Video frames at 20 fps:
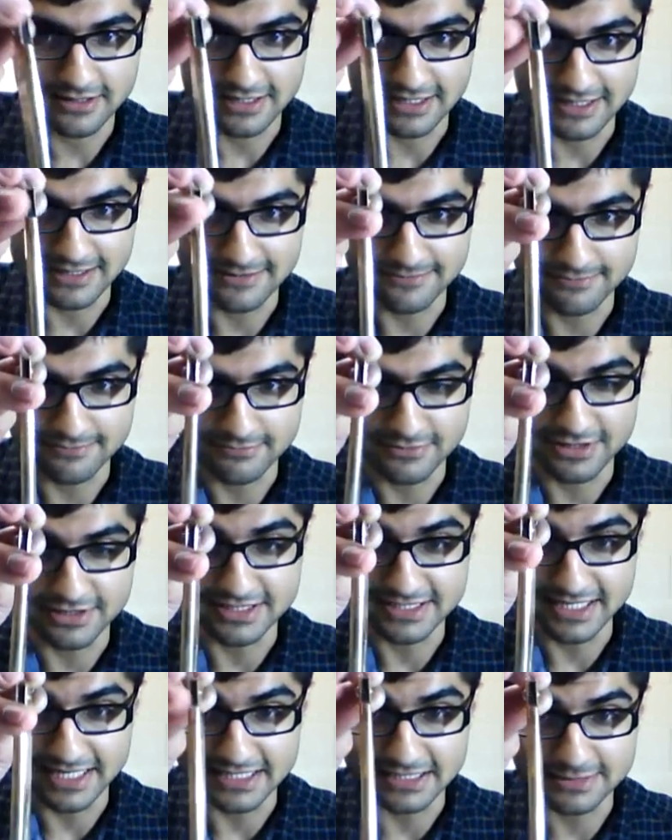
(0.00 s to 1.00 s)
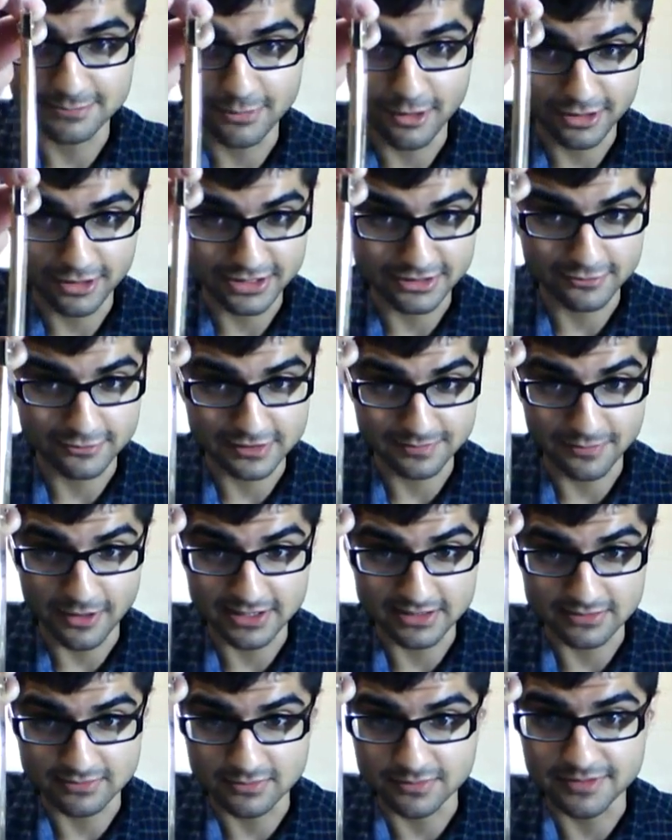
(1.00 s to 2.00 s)
You could say it's partially
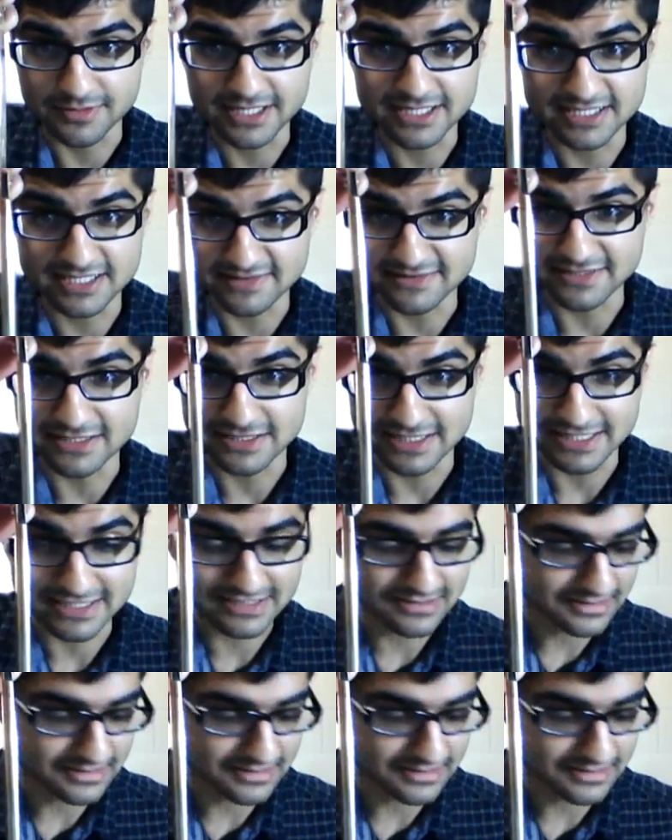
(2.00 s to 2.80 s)
responsible because of this